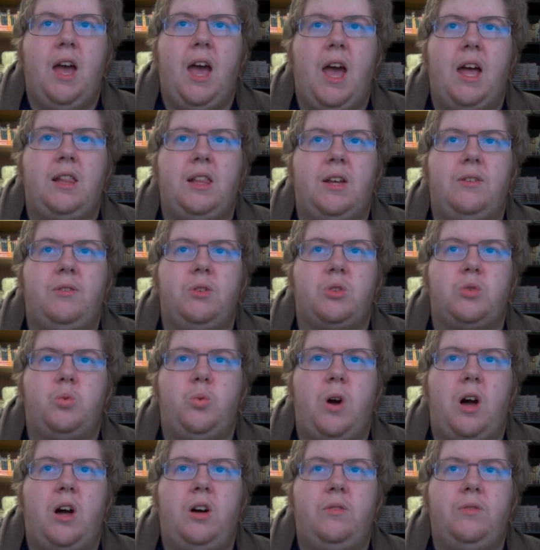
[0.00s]
At level
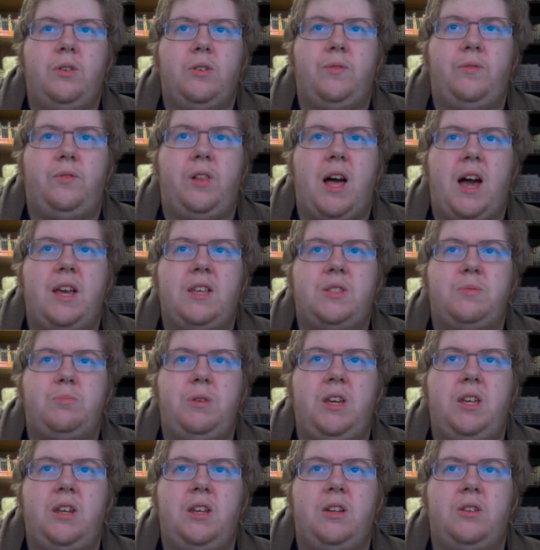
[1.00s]
12, your fly
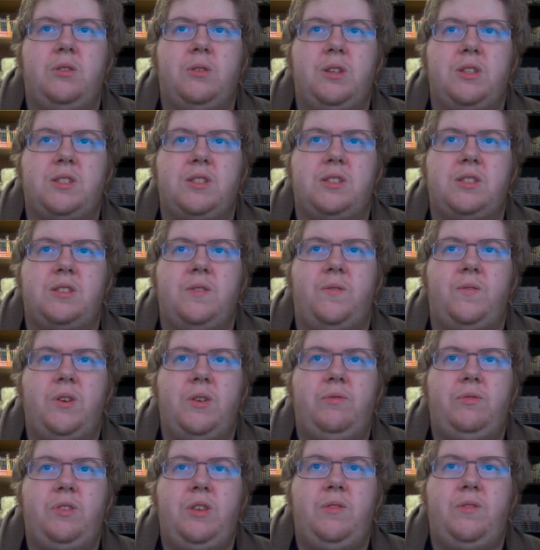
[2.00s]
speed increases to
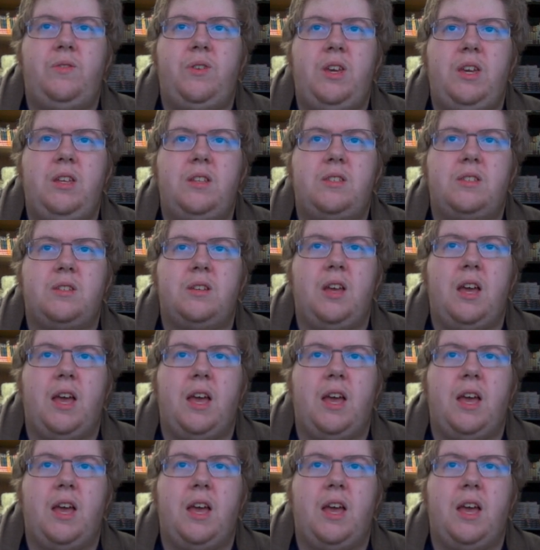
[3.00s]
50 feet